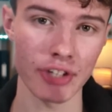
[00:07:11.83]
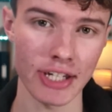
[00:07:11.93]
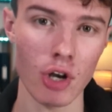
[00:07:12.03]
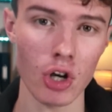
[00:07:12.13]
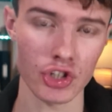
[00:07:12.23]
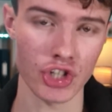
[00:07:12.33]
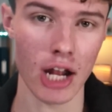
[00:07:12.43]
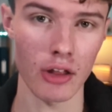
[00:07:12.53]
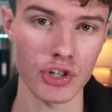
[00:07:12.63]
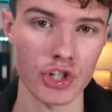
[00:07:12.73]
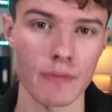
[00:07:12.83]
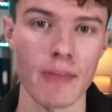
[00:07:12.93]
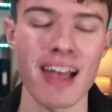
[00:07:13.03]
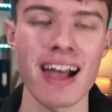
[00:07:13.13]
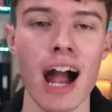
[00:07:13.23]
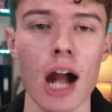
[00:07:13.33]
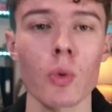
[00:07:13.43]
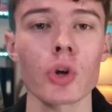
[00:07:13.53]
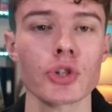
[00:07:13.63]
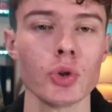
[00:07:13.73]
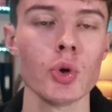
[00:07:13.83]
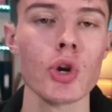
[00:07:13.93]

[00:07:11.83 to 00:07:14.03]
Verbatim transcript: detox challenge, I want you